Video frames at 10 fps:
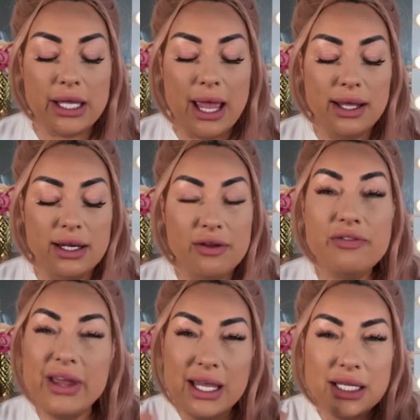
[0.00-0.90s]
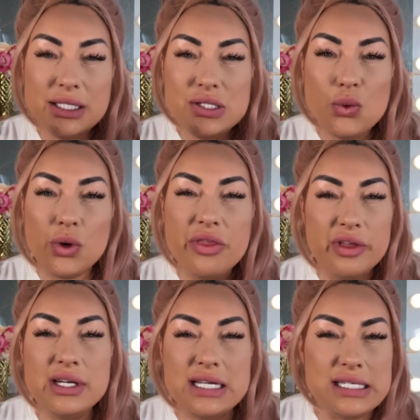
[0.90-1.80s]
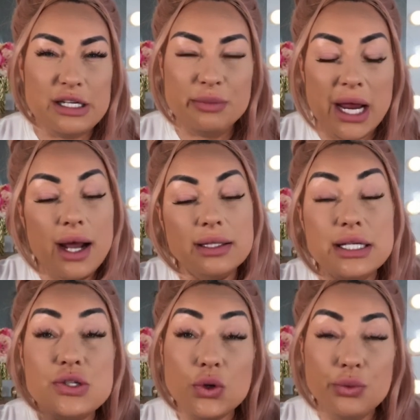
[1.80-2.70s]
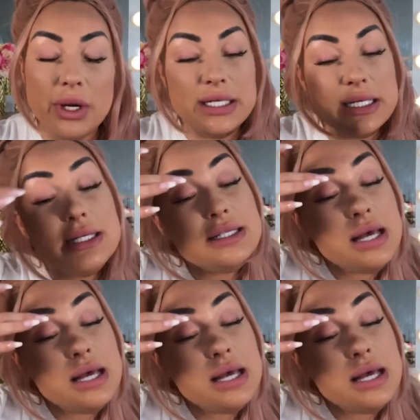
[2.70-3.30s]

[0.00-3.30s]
any veins or thinness in my eyelids or redness.